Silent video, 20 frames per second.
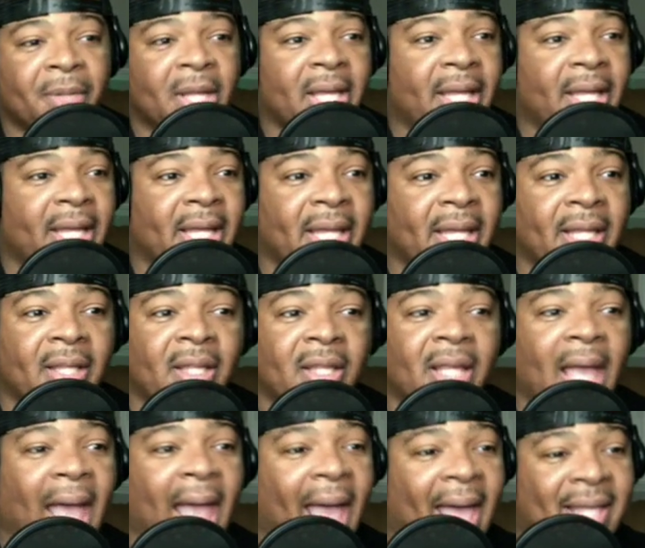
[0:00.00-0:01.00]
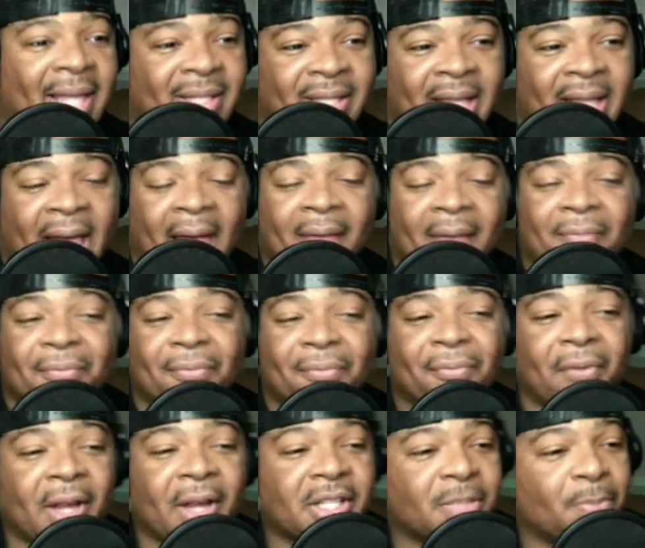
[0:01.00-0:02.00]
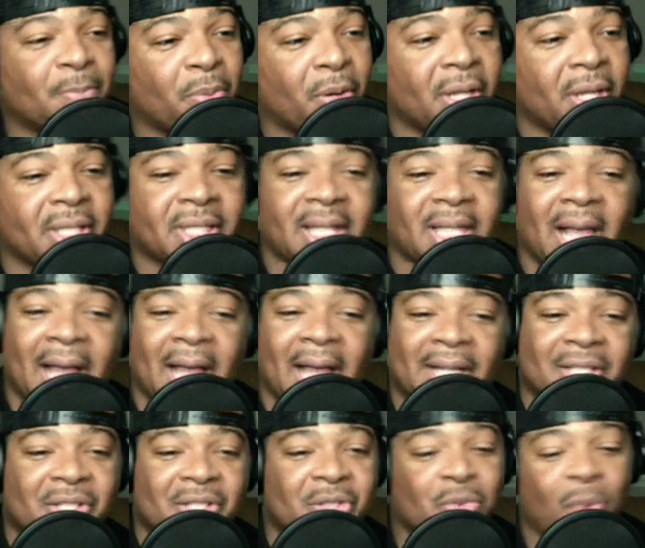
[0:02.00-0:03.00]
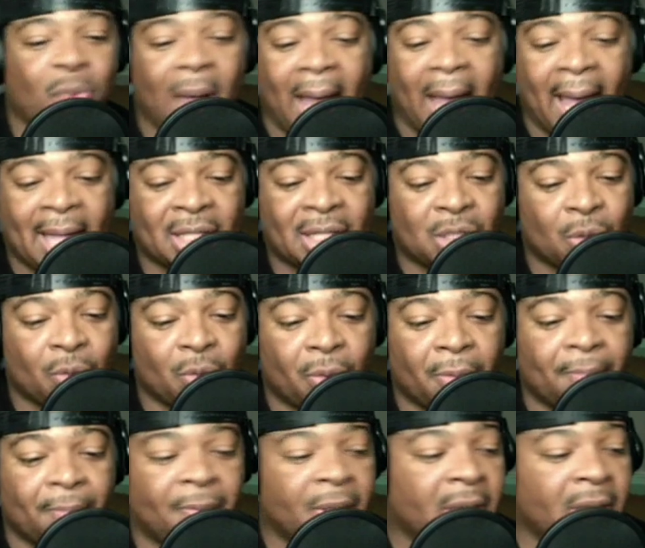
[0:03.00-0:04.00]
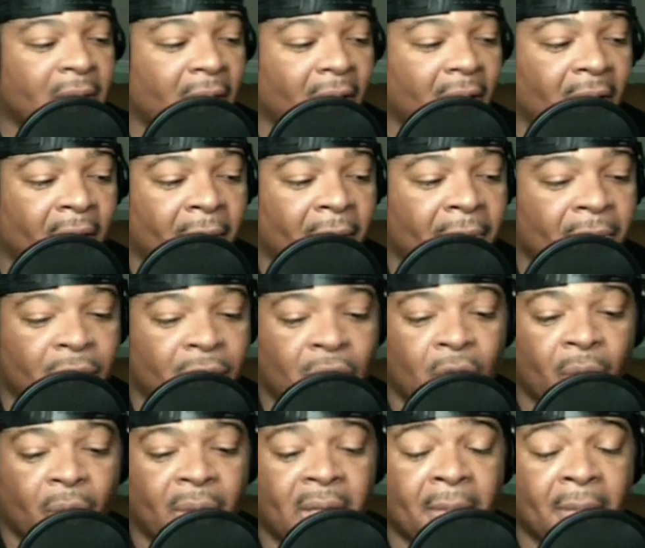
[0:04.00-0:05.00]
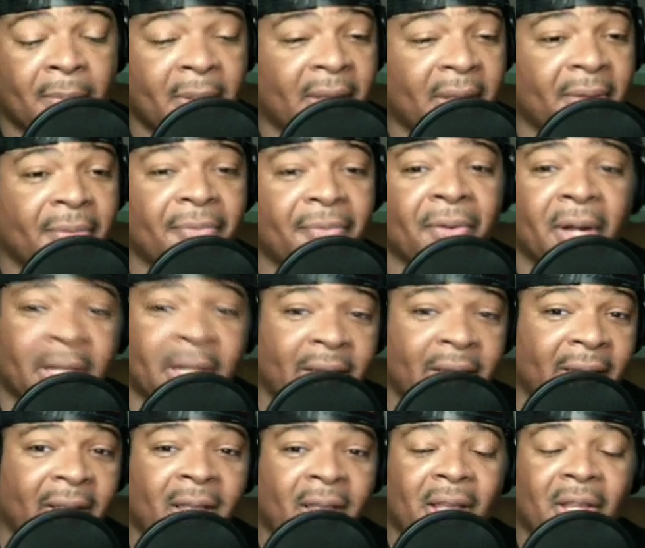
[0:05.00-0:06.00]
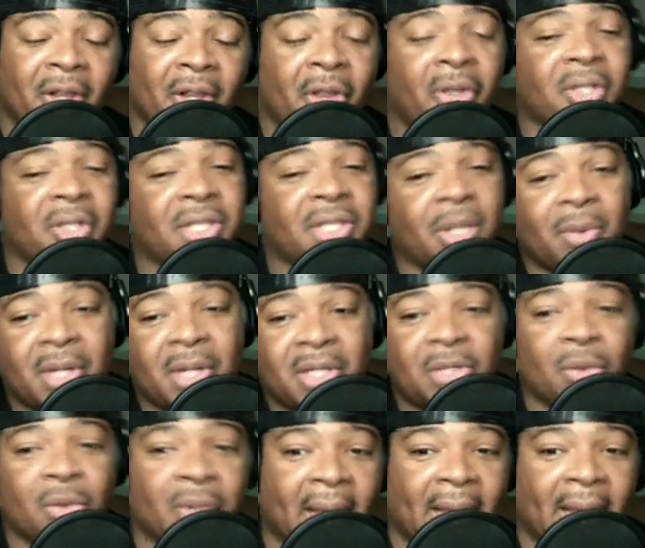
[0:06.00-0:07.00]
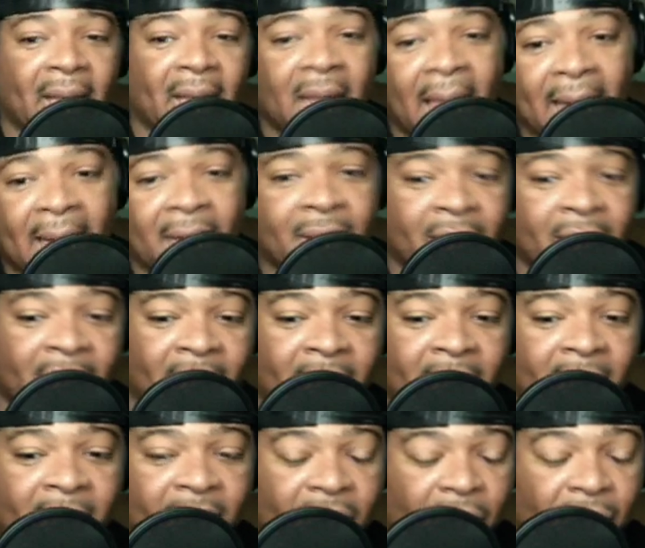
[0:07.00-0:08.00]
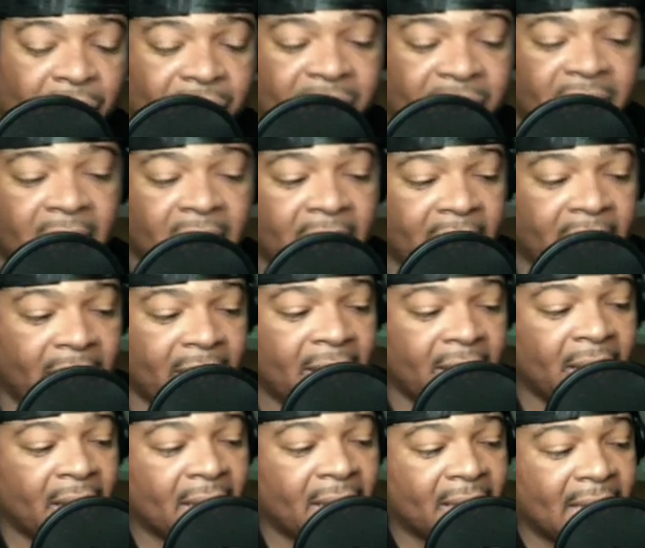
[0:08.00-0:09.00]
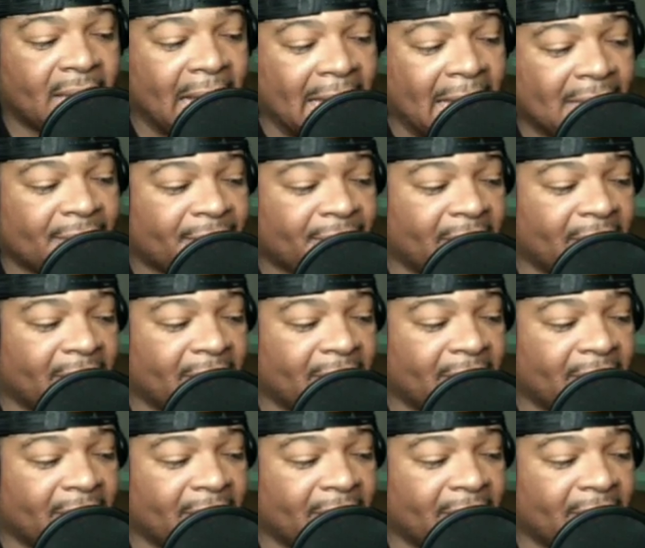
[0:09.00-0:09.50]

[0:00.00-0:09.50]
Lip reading: He has that Fresh Prince kind of swag to him. He can be funny. You can see when he's doing like a lot of the, silly kind of,